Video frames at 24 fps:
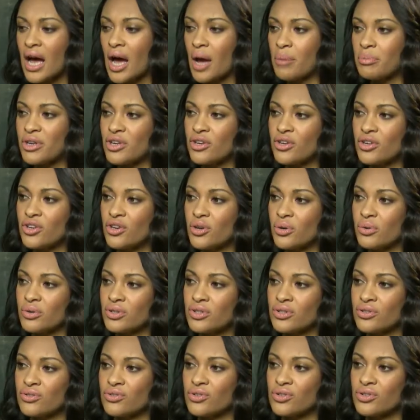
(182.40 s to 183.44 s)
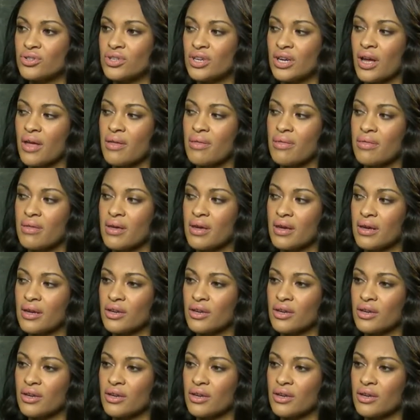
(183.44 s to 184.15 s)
I mean, you know, it's interesting. I think